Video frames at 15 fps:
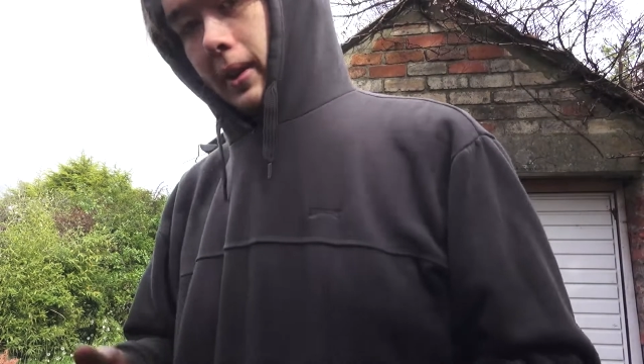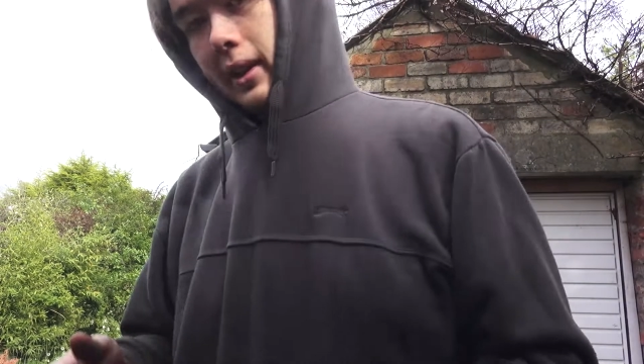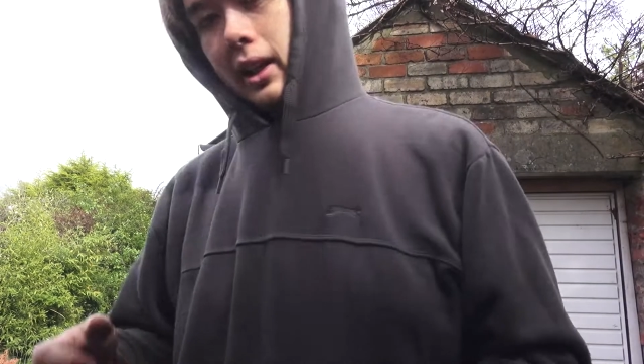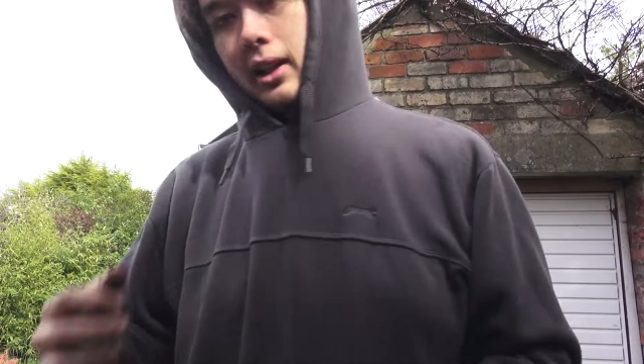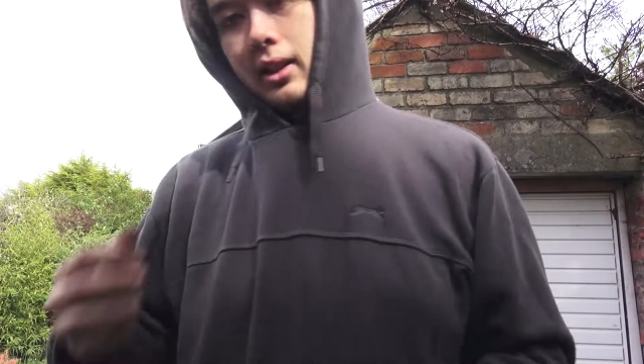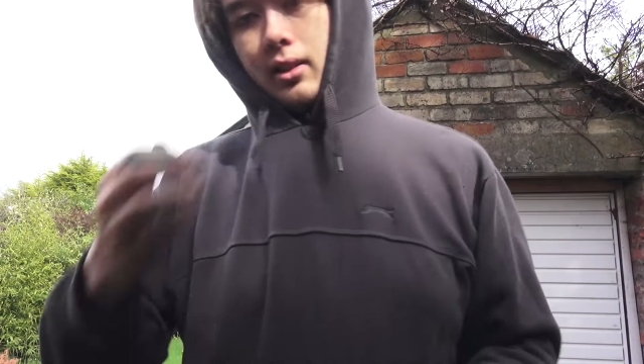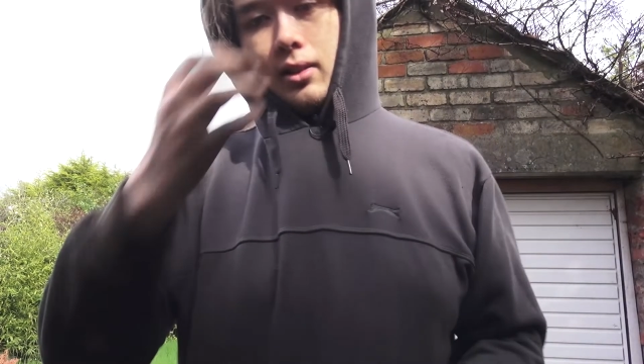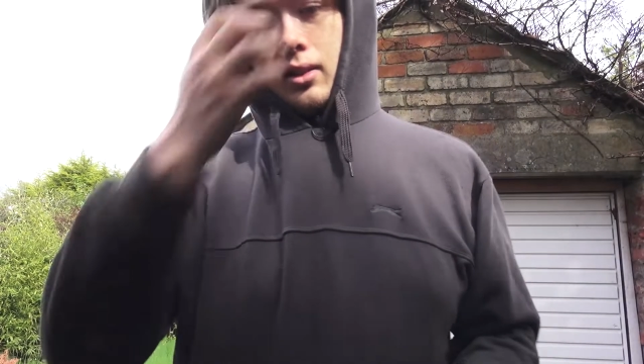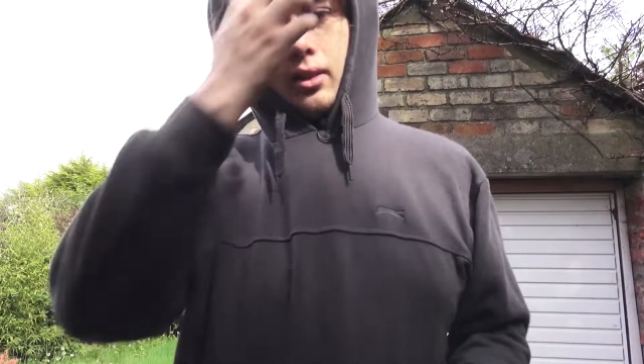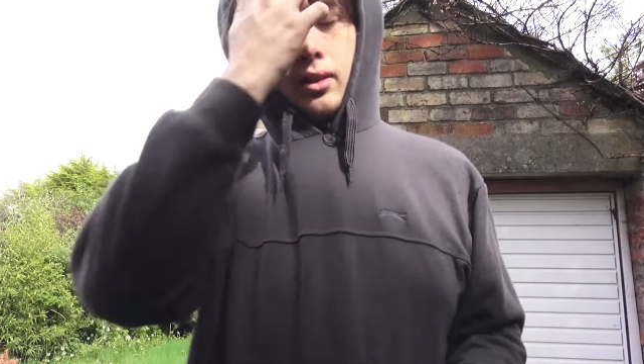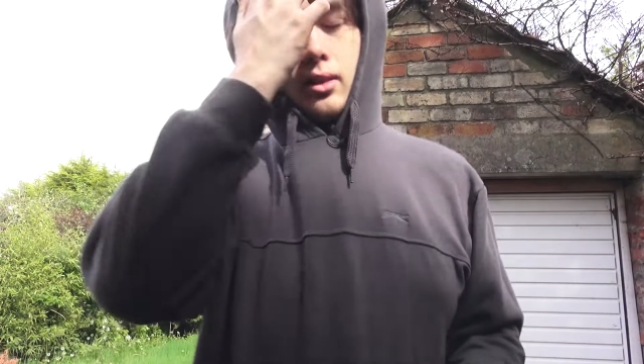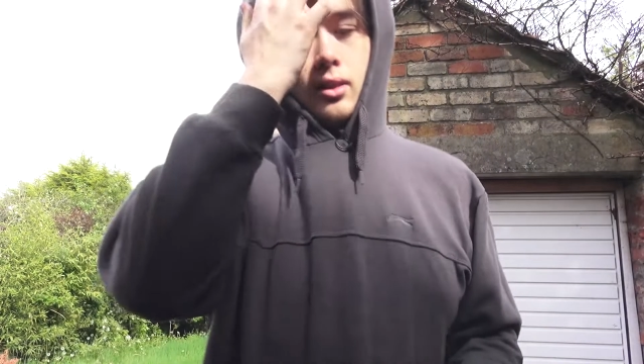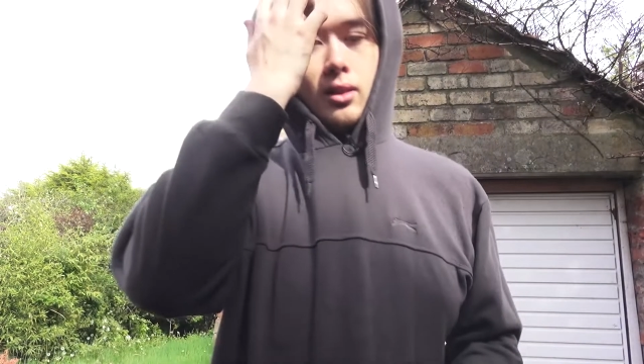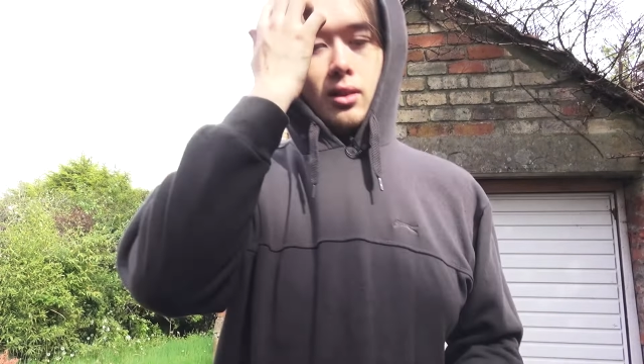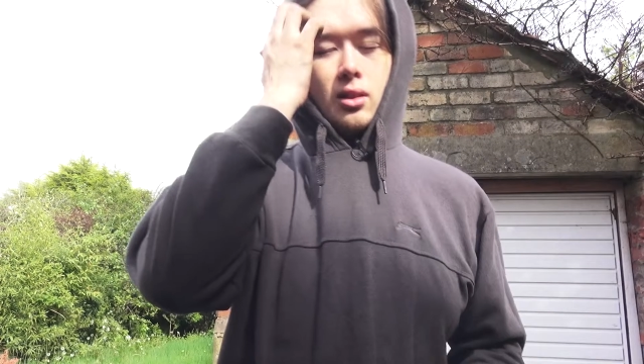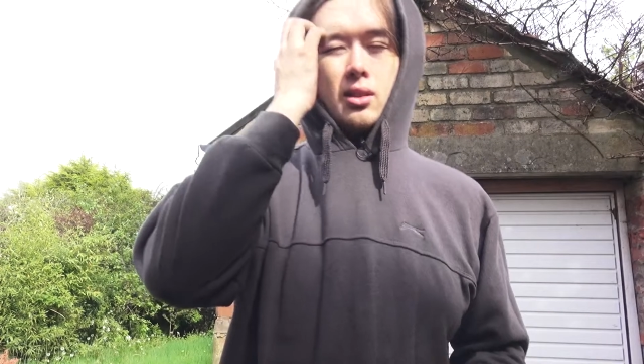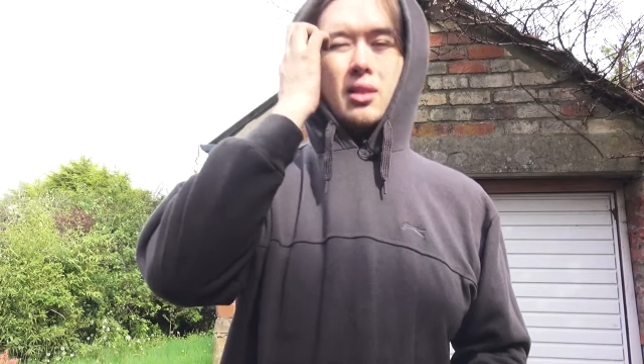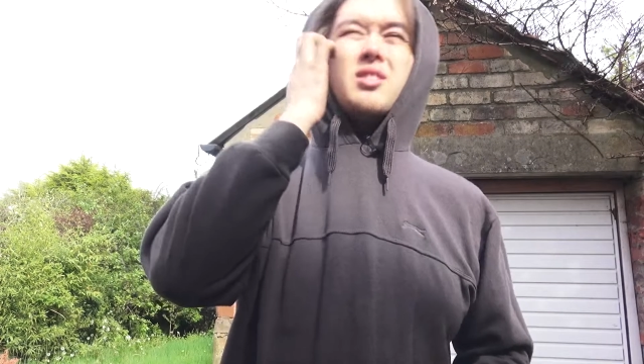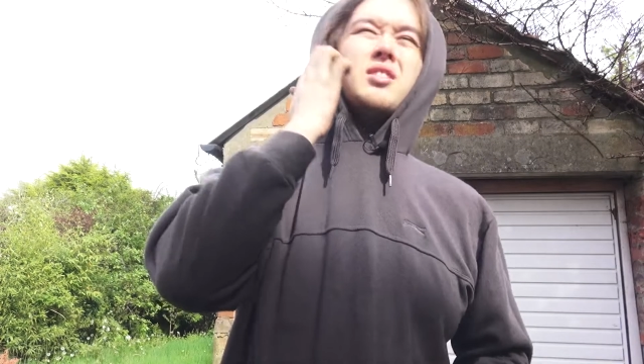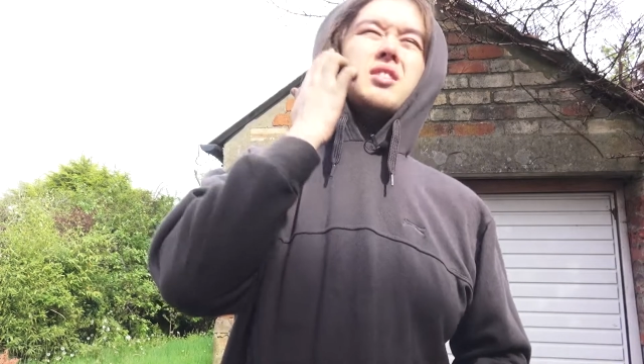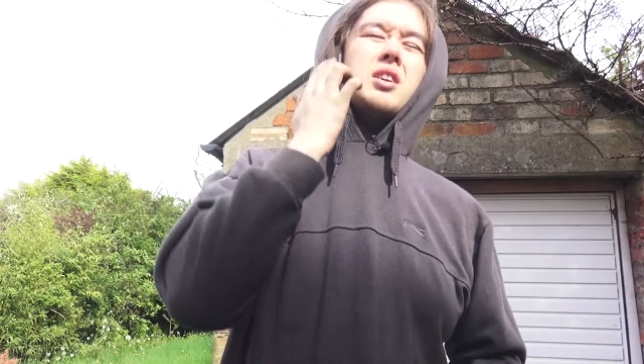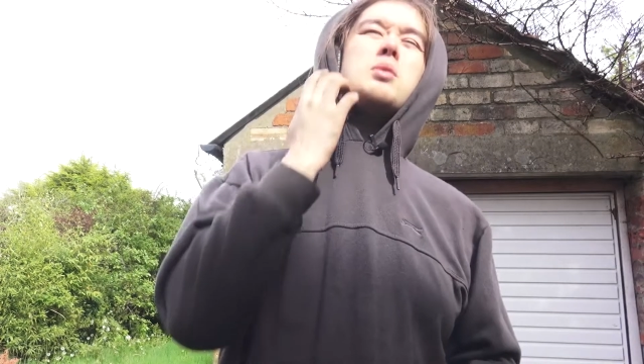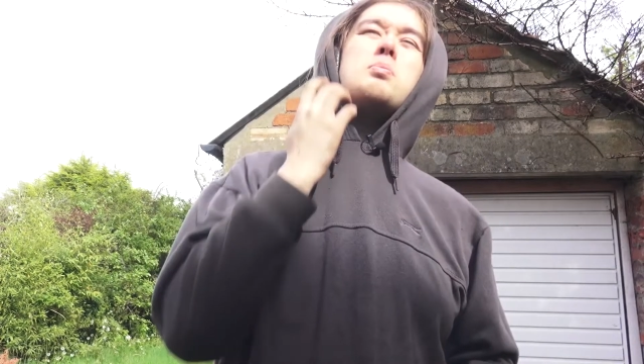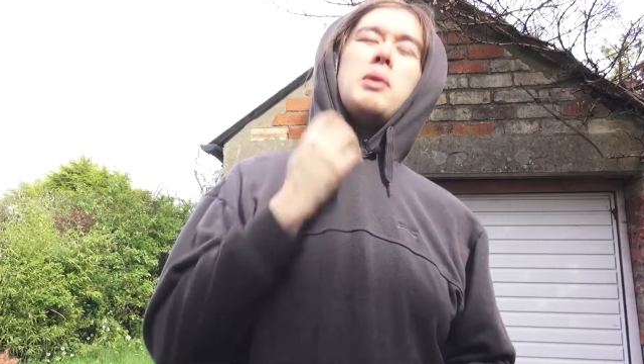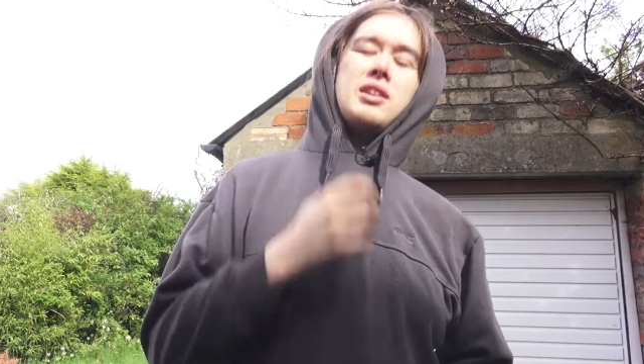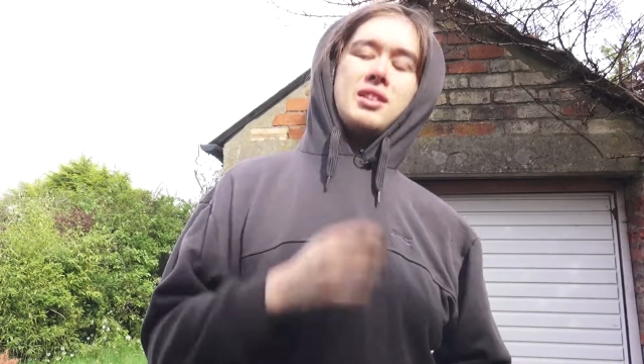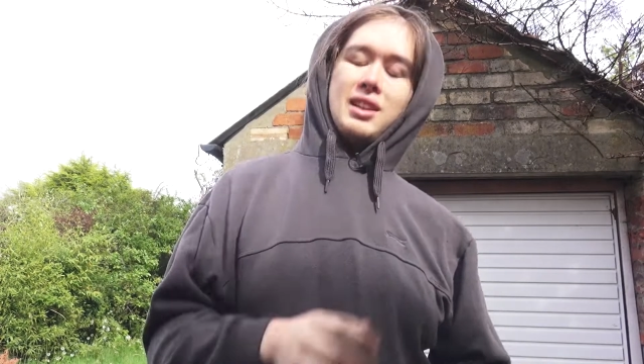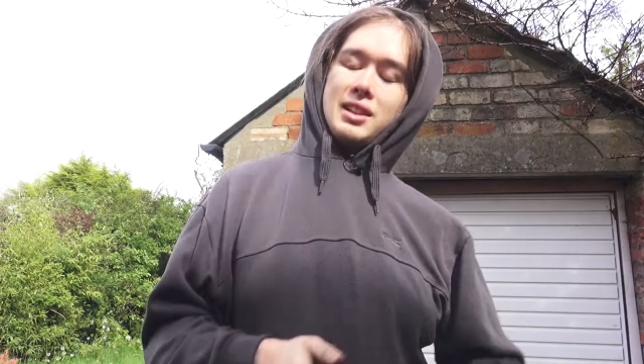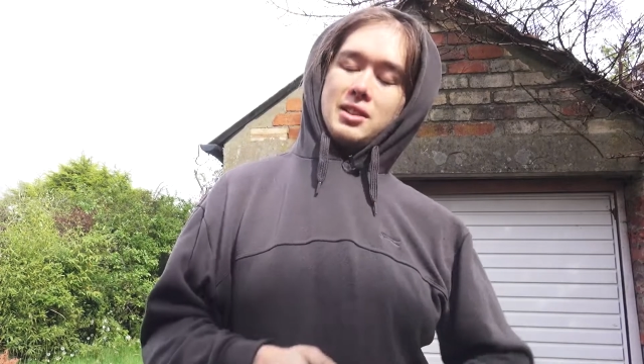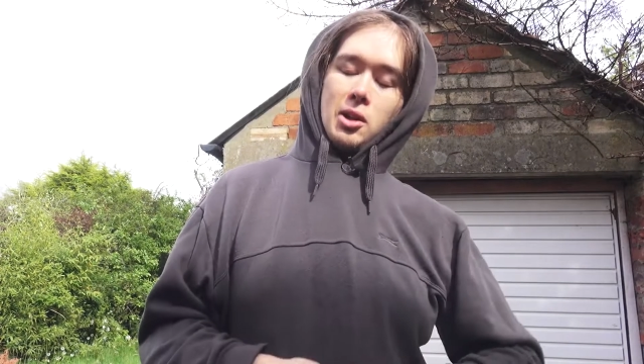I can just basically